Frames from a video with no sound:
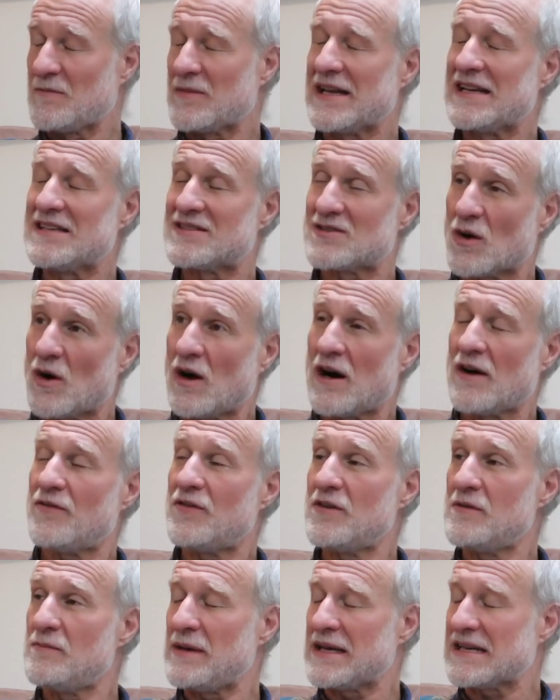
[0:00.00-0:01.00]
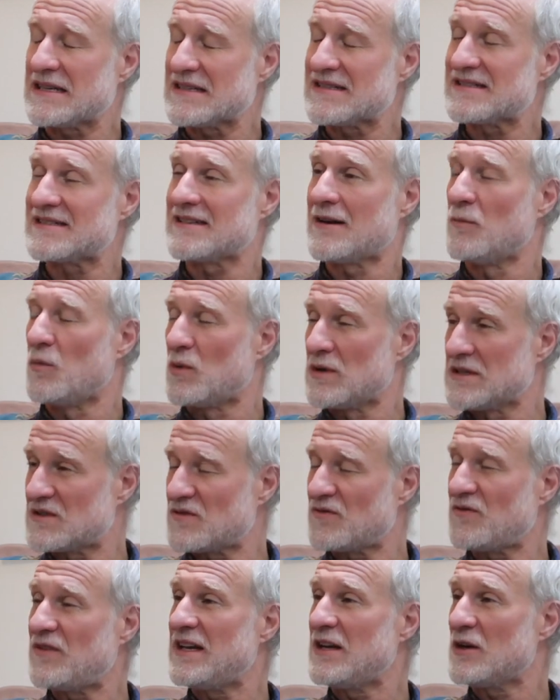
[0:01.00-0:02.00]
is often because
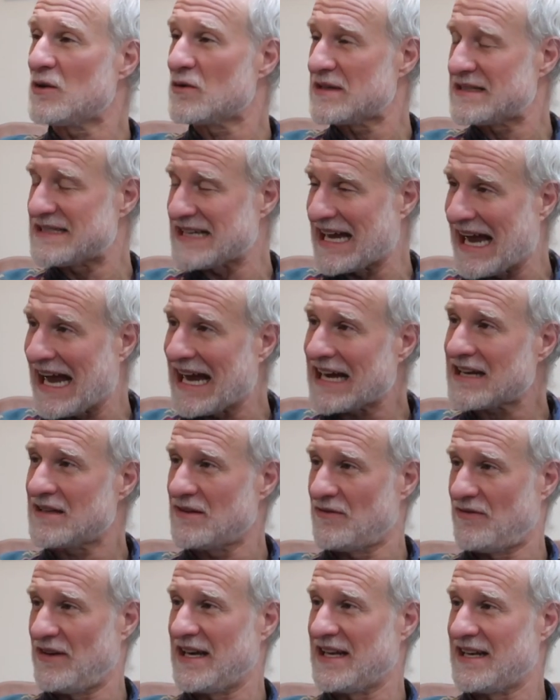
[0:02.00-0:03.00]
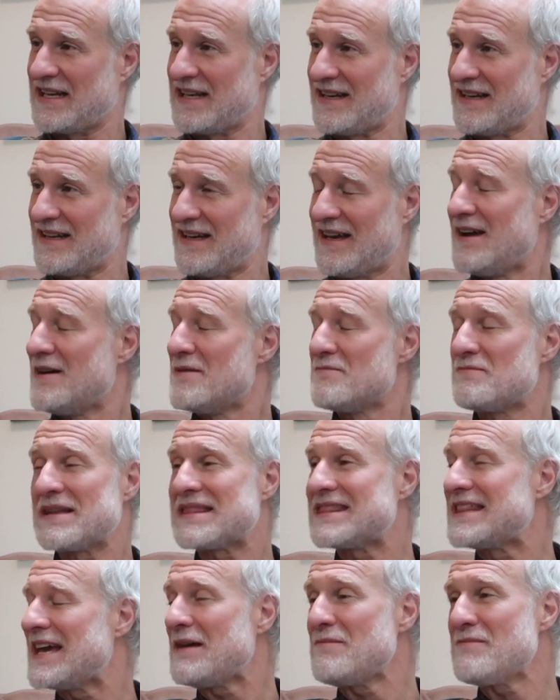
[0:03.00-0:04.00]
someone's fear is activated,
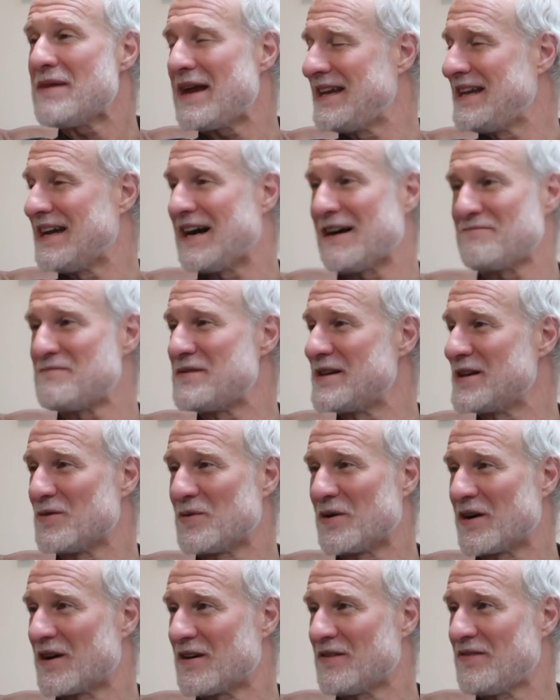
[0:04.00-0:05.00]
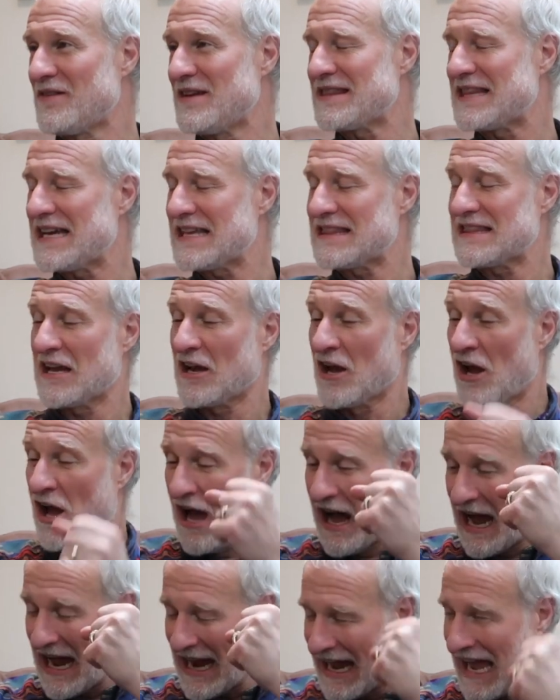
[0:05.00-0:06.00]
but they may not be aware of it. They think,
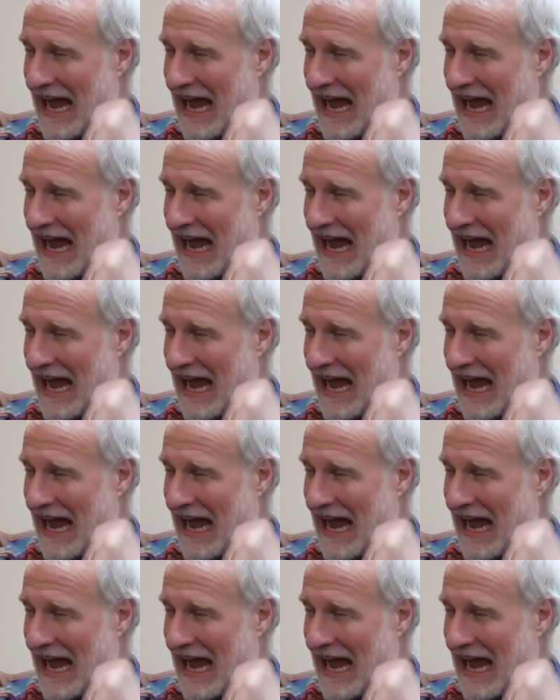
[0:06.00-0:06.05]
I